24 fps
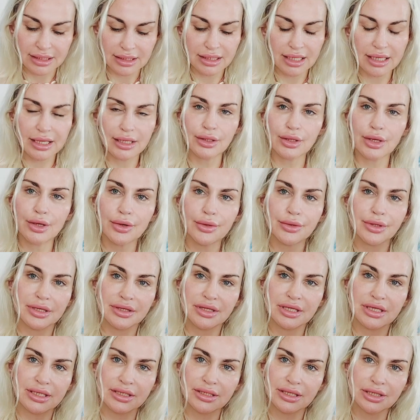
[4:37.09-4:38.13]
They know that the
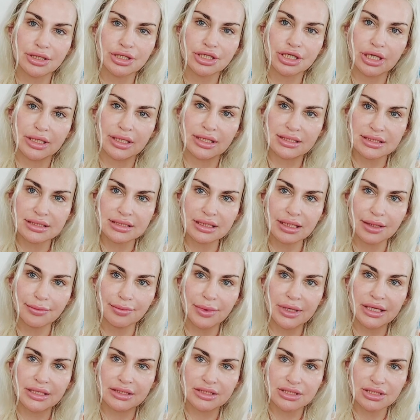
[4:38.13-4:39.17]
connection is deep,
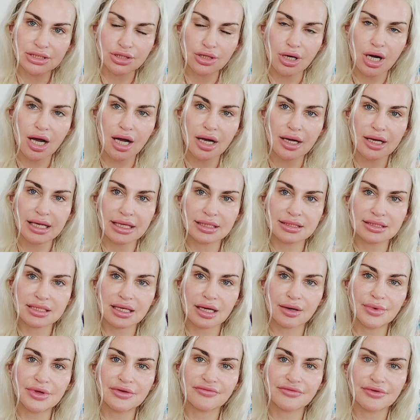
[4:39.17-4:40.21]
it's strong, it's
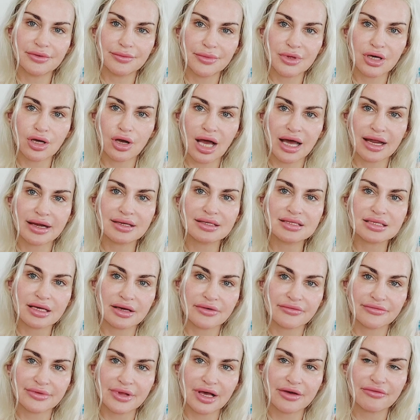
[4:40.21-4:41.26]
coming from the goddess
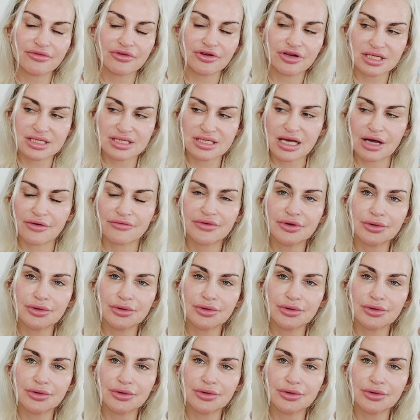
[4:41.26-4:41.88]
of love herself.